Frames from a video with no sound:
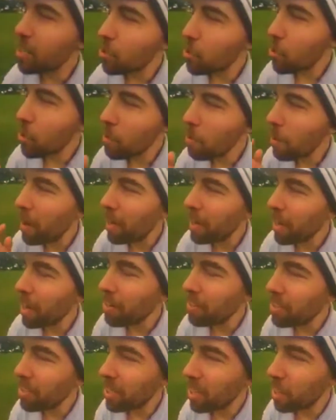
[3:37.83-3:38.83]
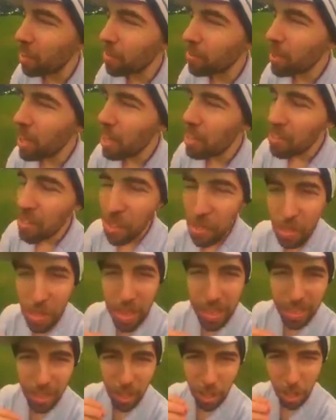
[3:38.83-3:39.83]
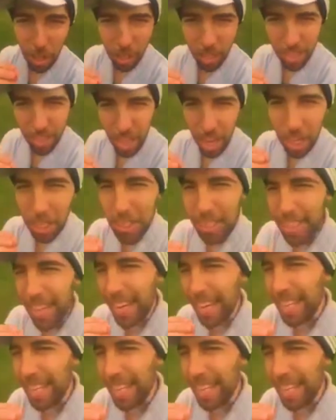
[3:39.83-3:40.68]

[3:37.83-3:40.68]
is to remind ourselves that these chunks are